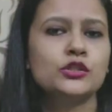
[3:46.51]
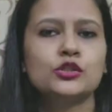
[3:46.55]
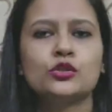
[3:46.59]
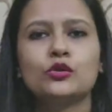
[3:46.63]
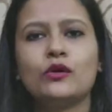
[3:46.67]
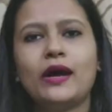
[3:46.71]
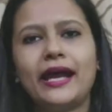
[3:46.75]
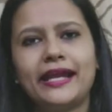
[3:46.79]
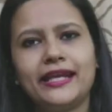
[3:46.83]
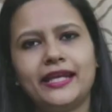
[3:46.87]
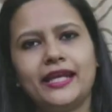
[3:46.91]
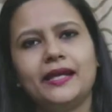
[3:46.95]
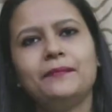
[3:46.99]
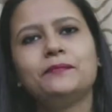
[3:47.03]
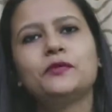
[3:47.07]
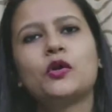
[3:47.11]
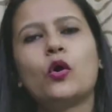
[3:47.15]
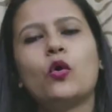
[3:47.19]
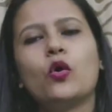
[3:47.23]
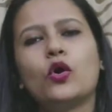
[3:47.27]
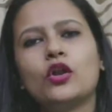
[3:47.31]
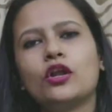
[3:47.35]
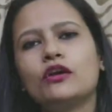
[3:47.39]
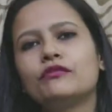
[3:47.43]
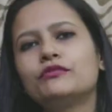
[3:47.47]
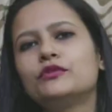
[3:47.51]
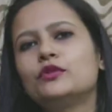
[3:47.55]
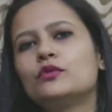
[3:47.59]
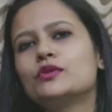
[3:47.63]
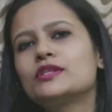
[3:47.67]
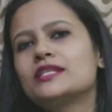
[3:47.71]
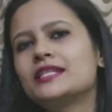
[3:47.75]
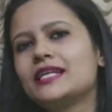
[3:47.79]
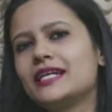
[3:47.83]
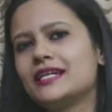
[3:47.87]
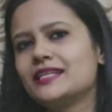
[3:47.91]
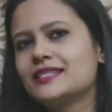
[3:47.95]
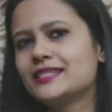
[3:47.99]
So I kept all of
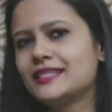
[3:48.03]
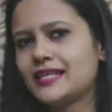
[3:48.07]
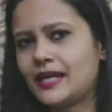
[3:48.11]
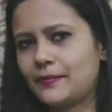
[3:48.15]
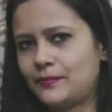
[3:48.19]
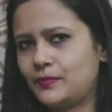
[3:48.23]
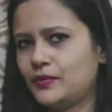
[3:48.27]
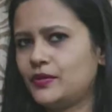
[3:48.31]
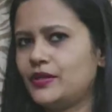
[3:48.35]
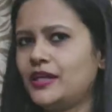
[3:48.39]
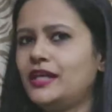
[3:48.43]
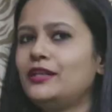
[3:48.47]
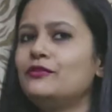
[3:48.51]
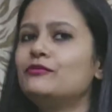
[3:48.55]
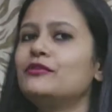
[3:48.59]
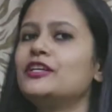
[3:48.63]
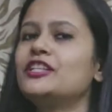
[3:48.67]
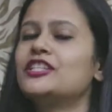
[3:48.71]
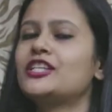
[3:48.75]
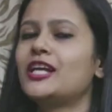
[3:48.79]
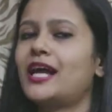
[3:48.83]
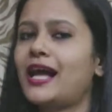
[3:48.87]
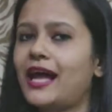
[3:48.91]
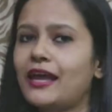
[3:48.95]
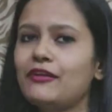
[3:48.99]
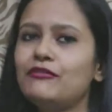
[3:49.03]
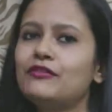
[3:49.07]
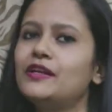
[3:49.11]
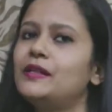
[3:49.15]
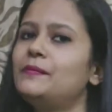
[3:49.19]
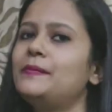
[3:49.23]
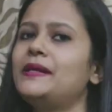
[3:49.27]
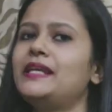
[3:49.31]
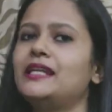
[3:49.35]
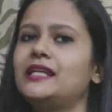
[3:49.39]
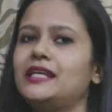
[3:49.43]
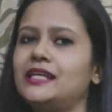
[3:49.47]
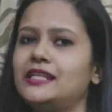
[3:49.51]
those things separate, which I will
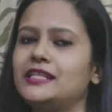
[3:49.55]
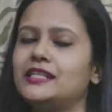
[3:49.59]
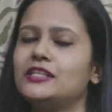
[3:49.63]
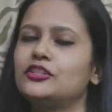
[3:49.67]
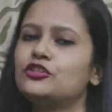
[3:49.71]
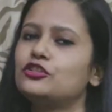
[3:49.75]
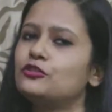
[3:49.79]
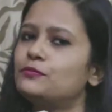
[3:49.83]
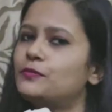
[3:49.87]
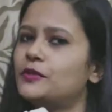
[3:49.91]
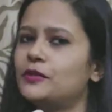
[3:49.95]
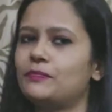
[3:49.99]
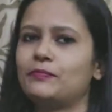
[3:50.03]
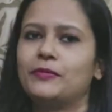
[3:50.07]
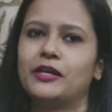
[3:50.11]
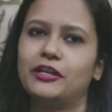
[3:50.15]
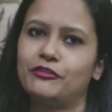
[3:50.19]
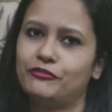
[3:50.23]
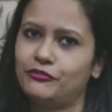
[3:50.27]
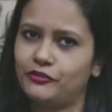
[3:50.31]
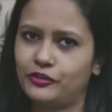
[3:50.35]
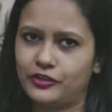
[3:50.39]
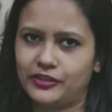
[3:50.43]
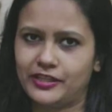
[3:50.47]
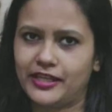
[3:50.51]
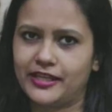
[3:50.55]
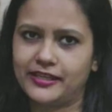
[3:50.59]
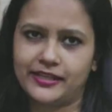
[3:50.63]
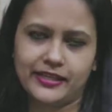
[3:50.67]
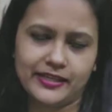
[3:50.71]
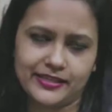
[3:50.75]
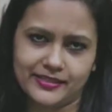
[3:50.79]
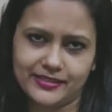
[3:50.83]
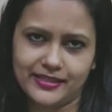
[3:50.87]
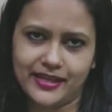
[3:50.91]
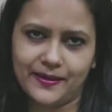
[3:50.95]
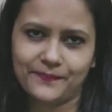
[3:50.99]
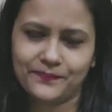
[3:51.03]
be needing to prepare for that
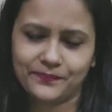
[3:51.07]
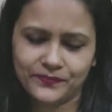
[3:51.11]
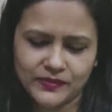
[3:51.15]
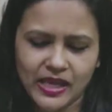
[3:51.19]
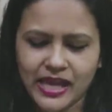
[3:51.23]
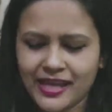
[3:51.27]
exam.